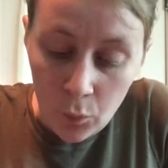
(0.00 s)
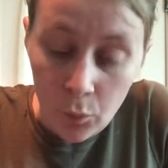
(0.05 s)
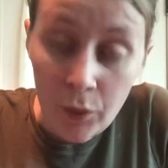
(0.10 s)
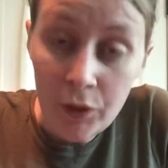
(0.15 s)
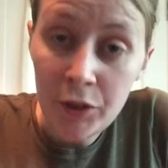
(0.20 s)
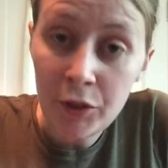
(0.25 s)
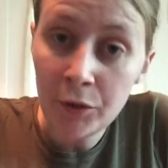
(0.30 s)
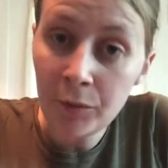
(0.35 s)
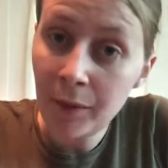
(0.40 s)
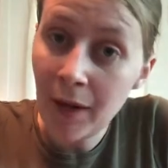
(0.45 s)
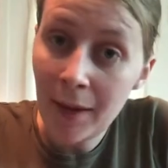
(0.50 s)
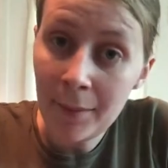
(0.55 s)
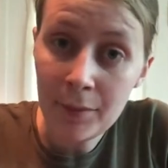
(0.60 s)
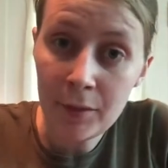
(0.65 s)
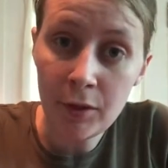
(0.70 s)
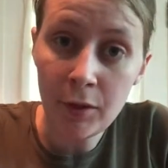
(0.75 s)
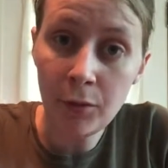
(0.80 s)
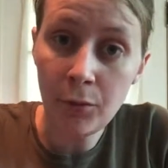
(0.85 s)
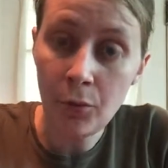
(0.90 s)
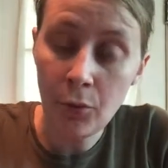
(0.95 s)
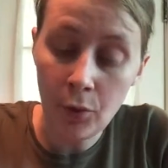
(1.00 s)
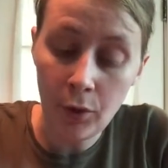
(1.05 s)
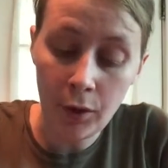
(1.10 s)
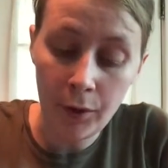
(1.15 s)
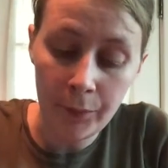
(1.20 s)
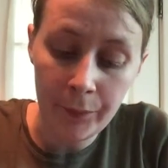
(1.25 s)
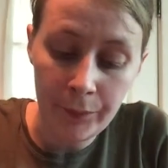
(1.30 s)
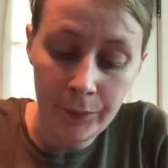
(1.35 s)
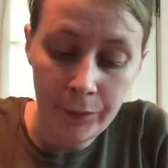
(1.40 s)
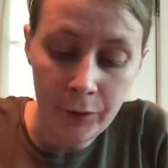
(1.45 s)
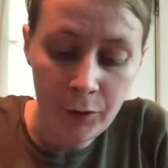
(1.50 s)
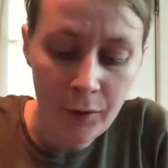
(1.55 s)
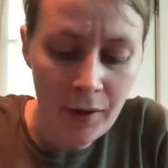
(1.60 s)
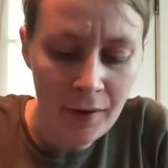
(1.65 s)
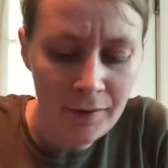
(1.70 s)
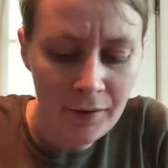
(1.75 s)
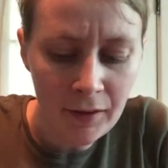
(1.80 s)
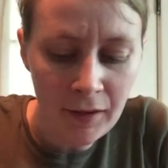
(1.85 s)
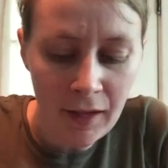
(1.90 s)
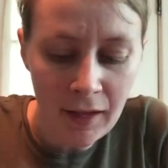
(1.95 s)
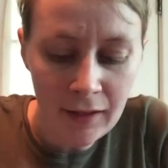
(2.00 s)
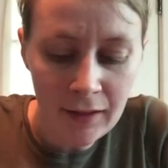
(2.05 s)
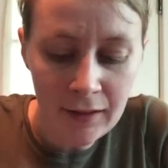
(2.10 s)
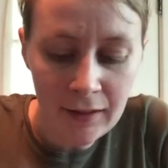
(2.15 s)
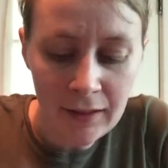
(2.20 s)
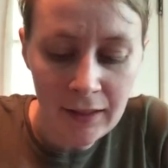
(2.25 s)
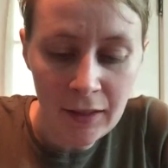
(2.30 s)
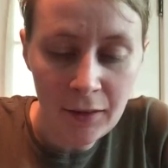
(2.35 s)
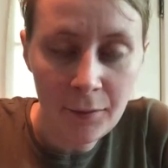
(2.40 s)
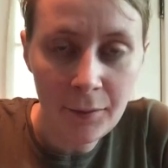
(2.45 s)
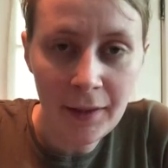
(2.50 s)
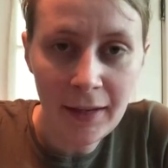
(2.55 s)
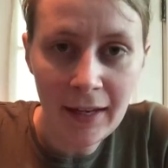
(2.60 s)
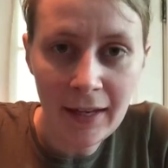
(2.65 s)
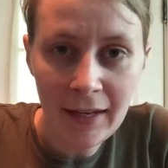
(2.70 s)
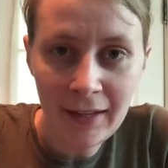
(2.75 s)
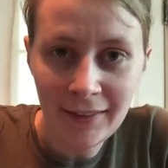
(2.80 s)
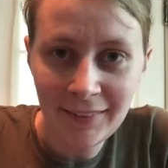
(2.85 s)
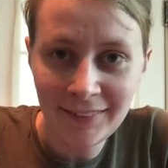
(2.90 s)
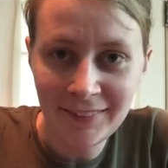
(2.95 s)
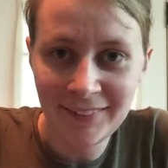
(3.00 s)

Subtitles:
When your wraps are warm, you have a lot of leeway.